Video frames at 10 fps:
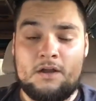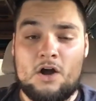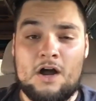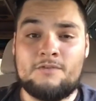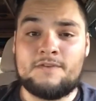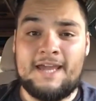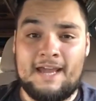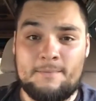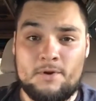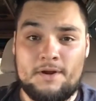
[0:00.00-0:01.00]
off
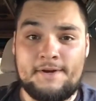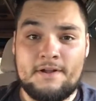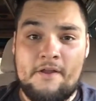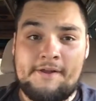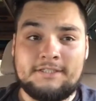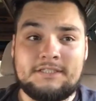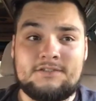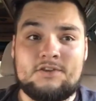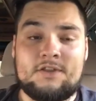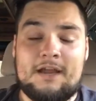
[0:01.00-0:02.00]
camera
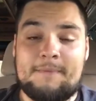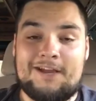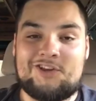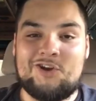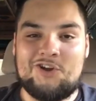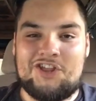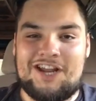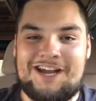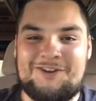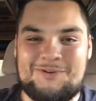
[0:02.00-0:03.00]
so that I make sure that
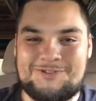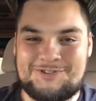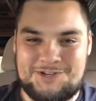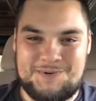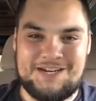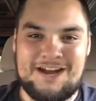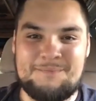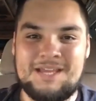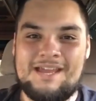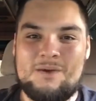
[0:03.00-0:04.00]
I don't screw it
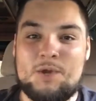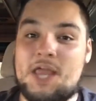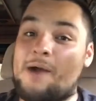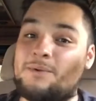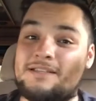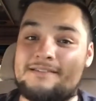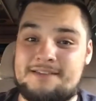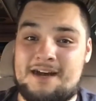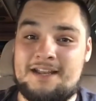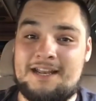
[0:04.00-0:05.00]
up. When that one's
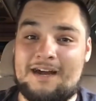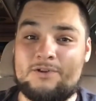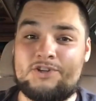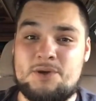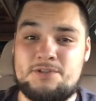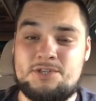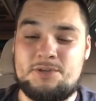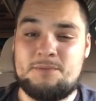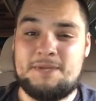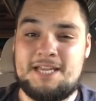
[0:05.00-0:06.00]
done, I'll show it to
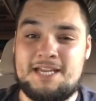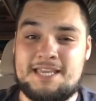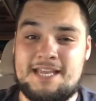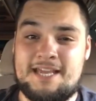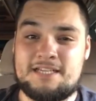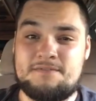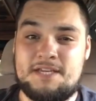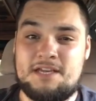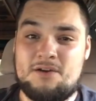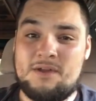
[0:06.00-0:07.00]
you at the beginning of that next
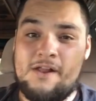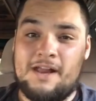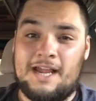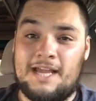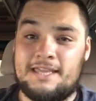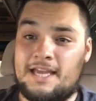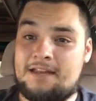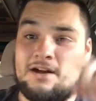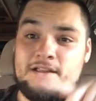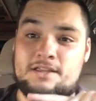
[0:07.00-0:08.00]
video, and
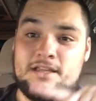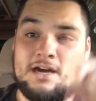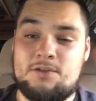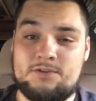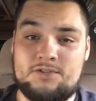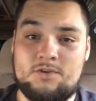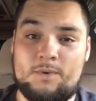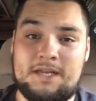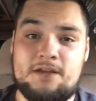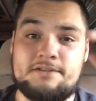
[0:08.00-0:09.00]
then on the other 2
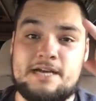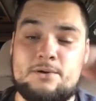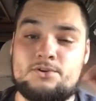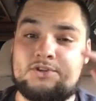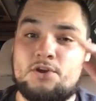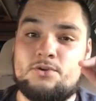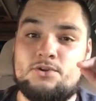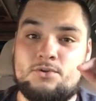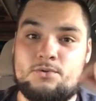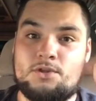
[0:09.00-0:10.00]
windows, I'll show
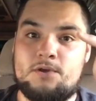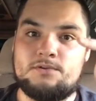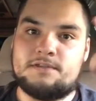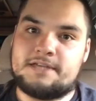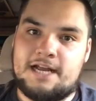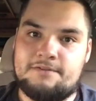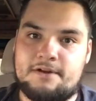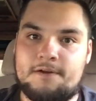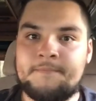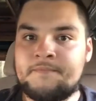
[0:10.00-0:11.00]
you those as kind
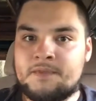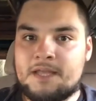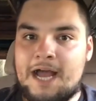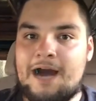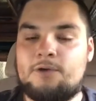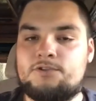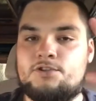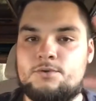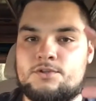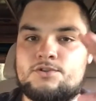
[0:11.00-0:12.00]
of
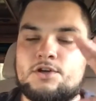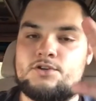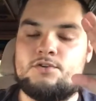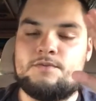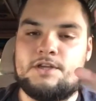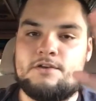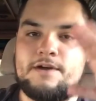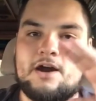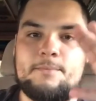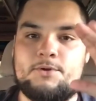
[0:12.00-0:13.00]
how-to instructional video of
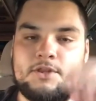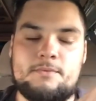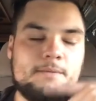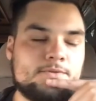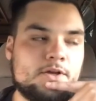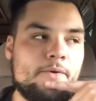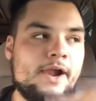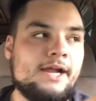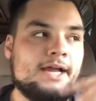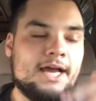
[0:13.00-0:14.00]
how I put them up. So
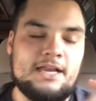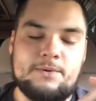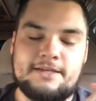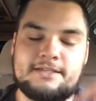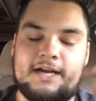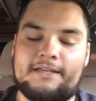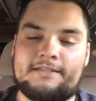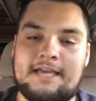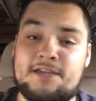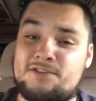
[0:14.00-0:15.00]
anyways,
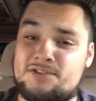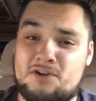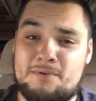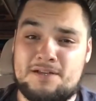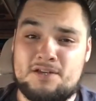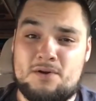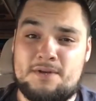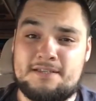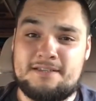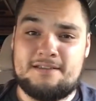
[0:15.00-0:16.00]
guys, thank you so much
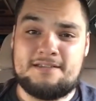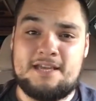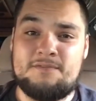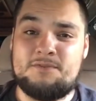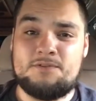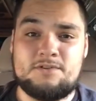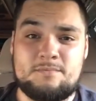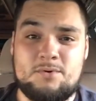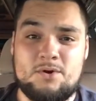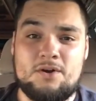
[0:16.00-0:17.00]
always, as I say, for the
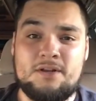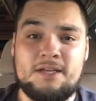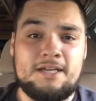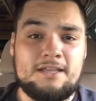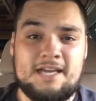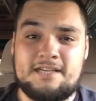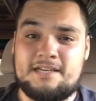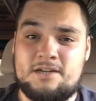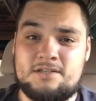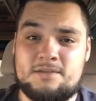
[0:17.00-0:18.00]
support. Like,
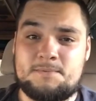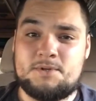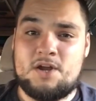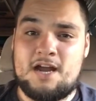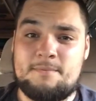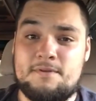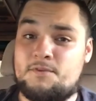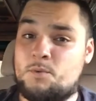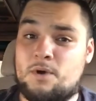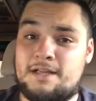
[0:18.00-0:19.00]
share, and subscribe
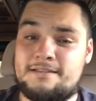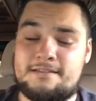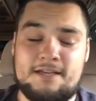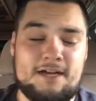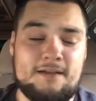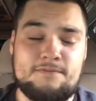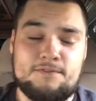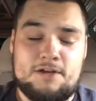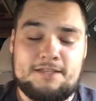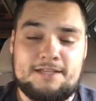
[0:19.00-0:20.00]
if you want. If
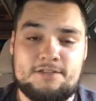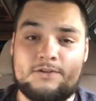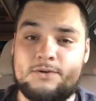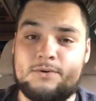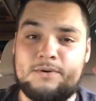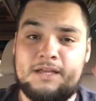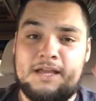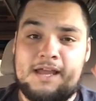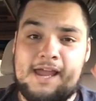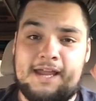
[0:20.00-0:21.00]
not, that's cool.
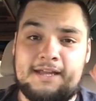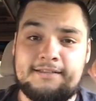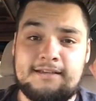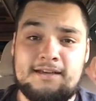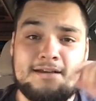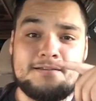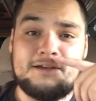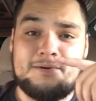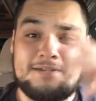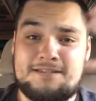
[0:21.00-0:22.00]
And as
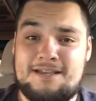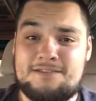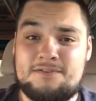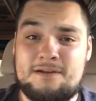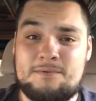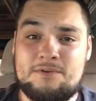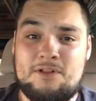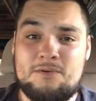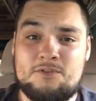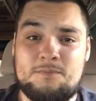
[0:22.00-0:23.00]
always, thanks for coming
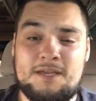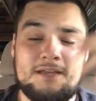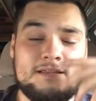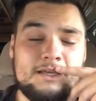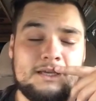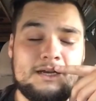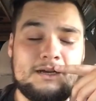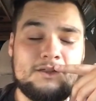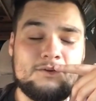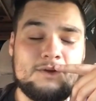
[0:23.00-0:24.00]
along with me on
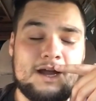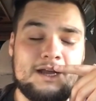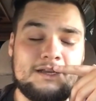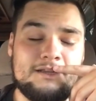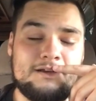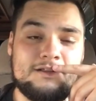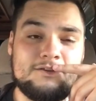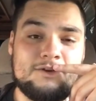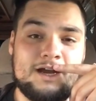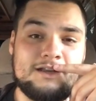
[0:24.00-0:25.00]
the ride
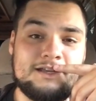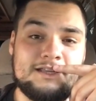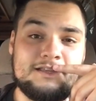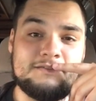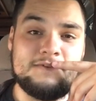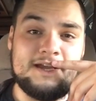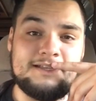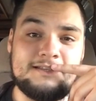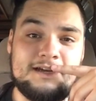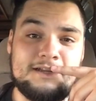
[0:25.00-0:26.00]
of getting this
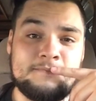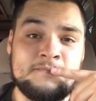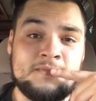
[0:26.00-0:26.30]
van done.